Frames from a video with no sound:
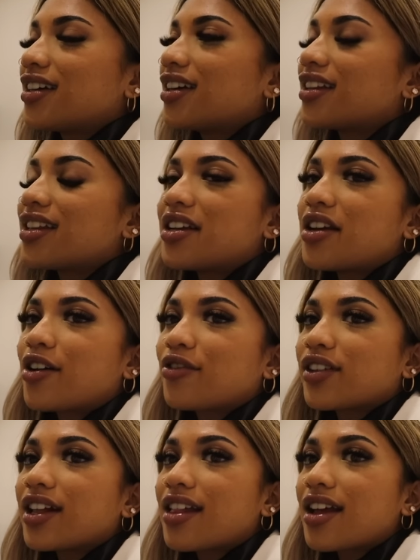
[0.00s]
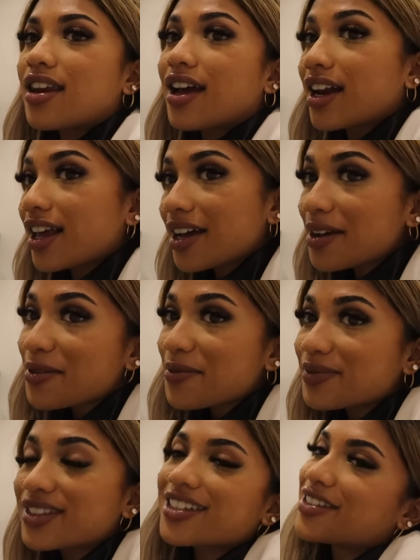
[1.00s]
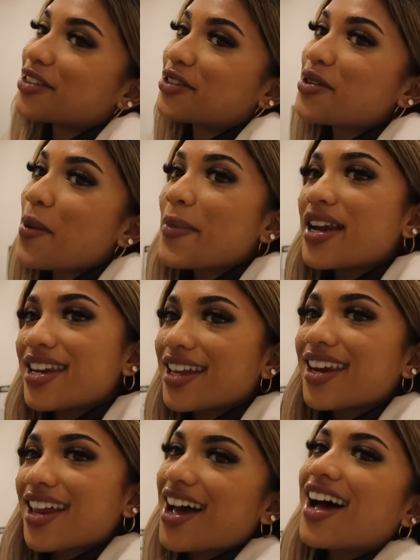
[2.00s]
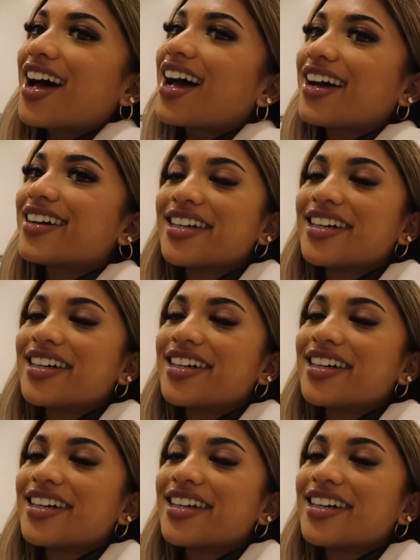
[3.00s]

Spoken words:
and then our flight's at 9 a.m. to go to Manila.